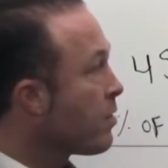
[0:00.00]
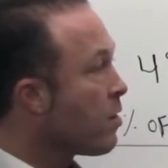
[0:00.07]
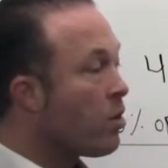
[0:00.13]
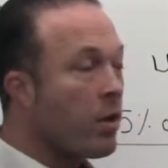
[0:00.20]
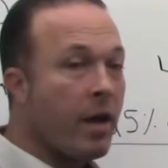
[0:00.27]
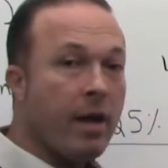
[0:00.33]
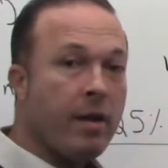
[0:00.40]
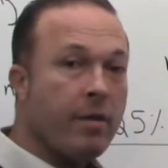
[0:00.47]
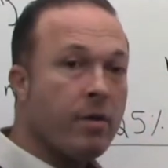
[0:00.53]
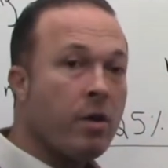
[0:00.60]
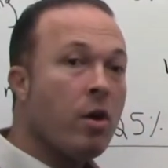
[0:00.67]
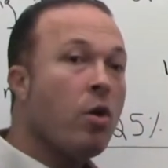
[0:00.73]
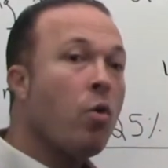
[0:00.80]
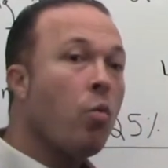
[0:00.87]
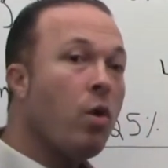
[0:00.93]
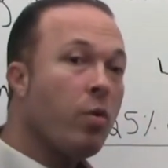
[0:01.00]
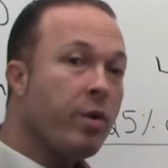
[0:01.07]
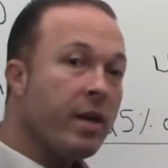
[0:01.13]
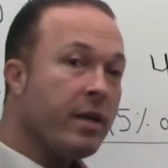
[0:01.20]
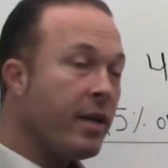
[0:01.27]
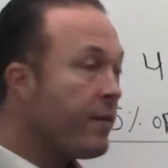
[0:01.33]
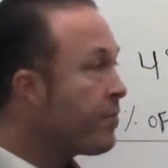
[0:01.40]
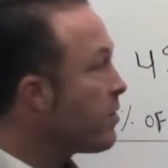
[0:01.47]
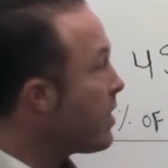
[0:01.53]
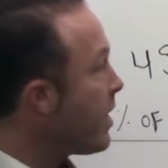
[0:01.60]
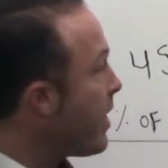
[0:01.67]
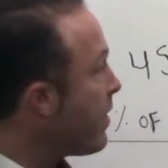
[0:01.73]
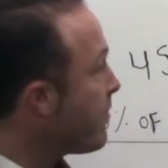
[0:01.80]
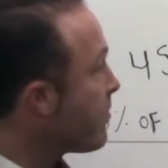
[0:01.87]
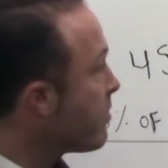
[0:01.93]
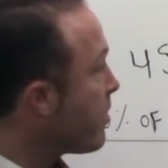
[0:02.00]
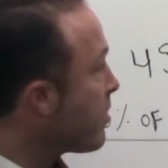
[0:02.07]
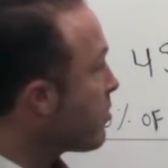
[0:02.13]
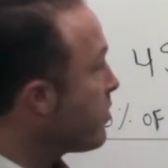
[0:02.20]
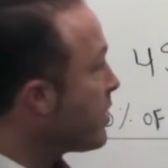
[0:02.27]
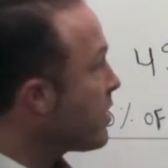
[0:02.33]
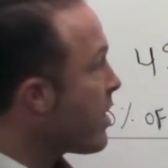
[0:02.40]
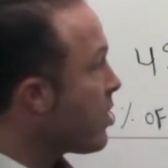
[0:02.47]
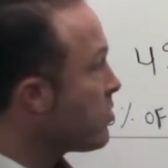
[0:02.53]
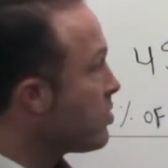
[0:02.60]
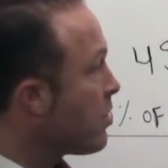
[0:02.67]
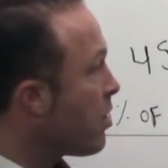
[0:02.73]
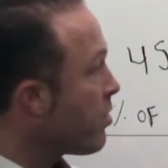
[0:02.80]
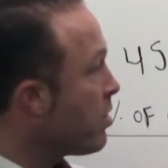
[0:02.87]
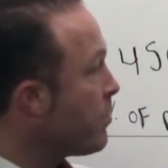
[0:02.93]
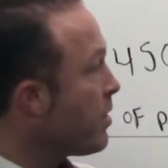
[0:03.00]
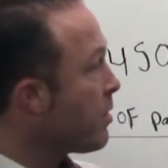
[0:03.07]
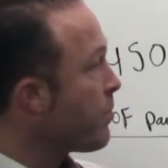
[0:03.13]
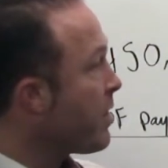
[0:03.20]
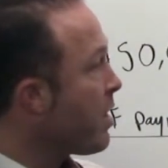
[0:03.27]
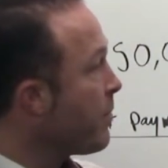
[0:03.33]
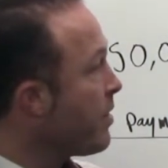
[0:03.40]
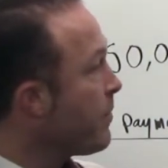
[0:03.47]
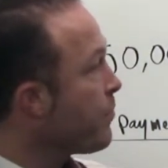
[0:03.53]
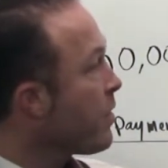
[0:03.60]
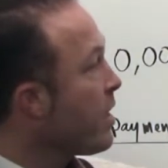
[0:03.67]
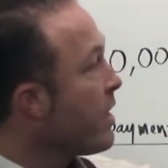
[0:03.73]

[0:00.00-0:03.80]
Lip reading: Okay? What we need for that, for a $3,000 a month payment,